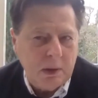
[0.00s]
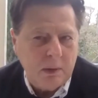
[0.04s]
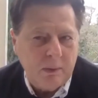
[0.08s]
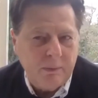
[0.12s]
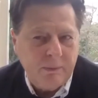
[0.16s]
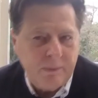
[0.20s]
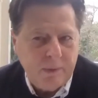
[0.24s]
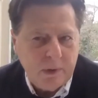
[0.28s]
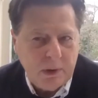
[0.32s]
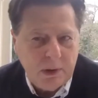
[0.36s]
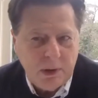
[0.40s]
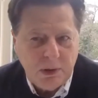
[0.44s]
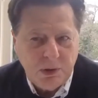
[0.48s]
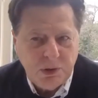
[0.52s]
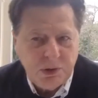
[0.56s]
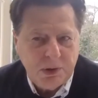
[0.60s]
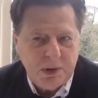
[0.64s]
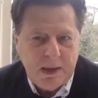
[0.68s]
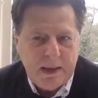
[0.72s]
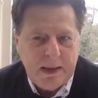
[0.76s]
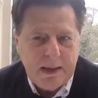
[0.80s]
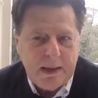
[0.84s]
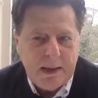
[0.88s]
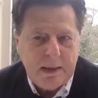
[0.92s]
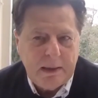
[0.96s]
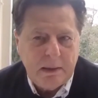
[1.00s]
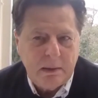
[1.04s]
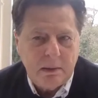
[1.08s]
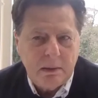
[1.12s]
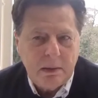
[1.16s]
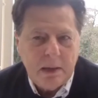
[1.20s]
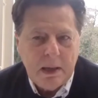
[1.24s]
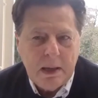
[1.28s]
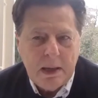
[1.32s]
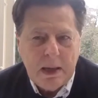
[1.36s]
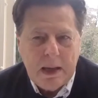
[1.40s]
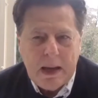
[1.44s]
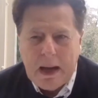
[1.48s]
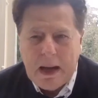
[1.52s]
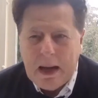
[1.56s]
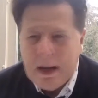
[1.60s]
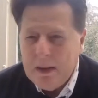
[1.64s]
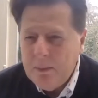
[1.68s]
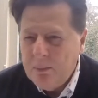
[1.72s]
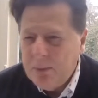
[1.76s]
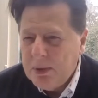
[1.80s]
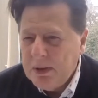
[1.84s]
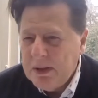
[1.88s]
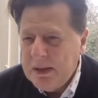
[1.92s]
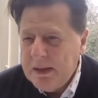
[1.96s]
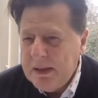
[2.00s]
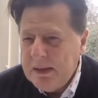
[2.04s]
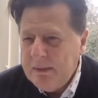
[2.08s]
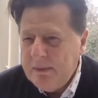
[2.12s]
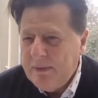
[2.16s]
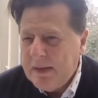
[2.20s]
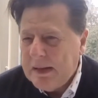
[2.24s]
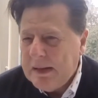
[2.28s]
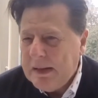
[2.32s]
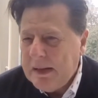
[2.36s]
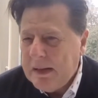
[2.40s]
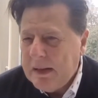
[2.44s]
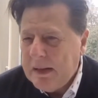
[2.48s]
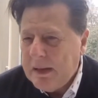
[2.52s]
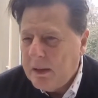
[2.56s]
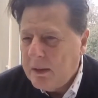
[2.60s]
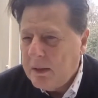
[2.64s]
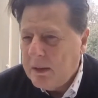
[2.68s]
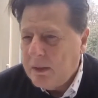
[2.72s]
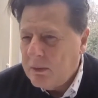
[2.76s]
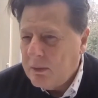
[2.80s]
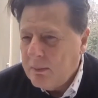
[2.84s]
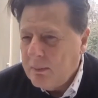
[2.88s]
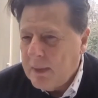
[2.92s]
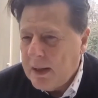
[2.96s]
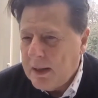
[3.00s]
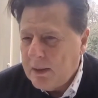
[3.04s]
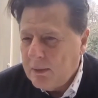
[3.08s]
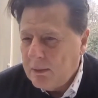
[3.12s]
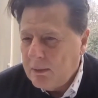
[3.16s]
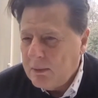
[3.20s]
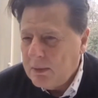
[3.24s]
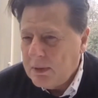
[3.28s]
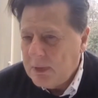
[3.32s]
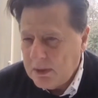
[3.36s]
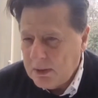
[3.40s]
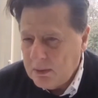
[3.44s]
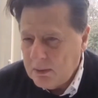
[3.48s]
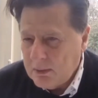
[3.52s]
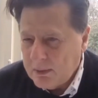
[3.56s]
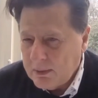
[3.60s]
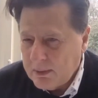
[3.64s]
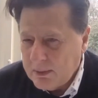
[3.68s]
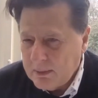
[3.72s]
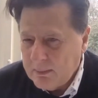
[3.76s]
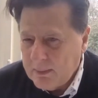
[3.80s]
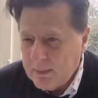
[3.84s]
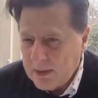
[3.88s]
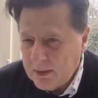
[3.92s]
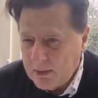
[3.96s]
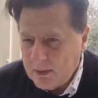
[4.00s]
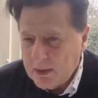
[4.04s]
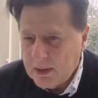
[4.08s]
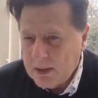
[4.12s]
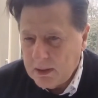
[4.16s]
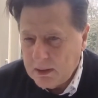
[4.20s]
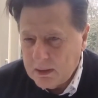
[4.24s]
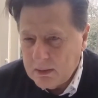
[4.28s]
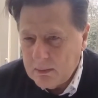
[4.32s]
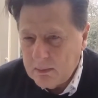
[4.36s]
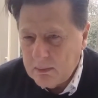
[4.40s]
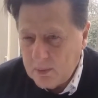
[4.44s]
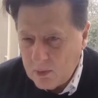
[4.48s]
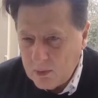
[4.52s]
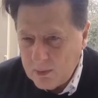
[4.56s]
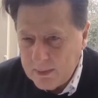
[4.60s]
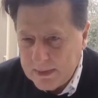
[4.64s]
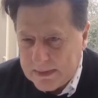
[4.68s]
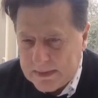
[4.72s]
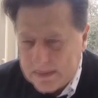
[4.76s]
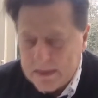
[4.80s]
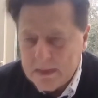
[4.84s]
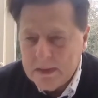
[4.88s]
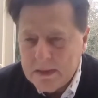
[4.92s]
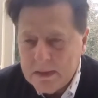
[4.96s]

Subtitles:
footage than I believe any other mountain in North America at the moment.